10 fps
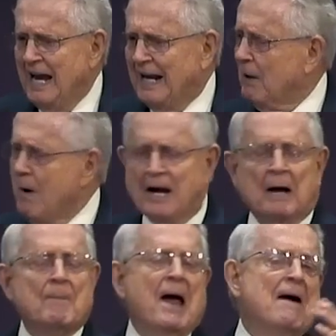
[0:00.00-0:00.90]
And I wake
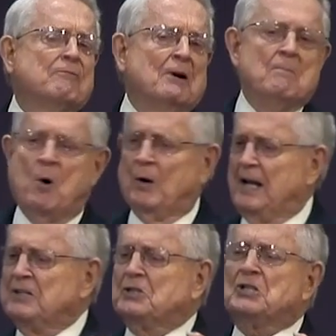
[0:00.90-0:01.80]
up every
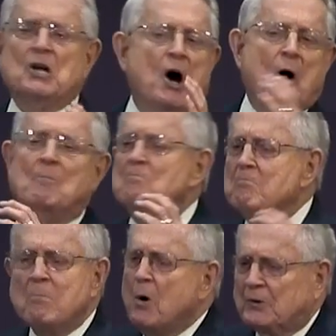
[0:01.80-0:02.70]
morning so
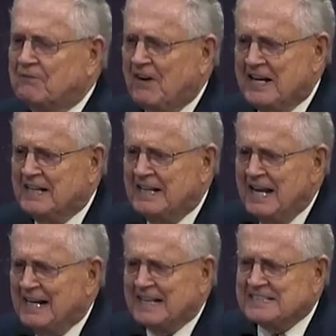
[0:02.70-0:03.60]
motivated
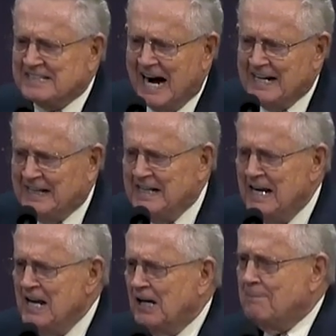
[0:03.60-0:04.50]
and excited
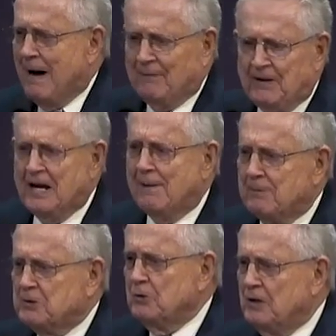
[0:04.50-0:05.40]
about the
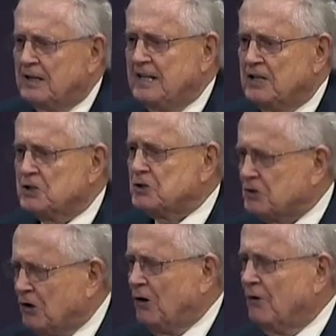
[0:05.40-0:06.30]
opportunity to
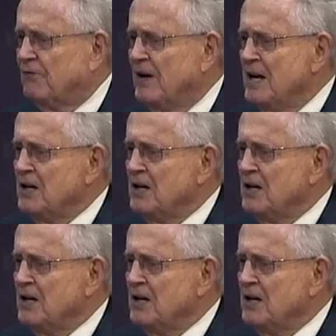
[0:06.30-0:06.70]
serve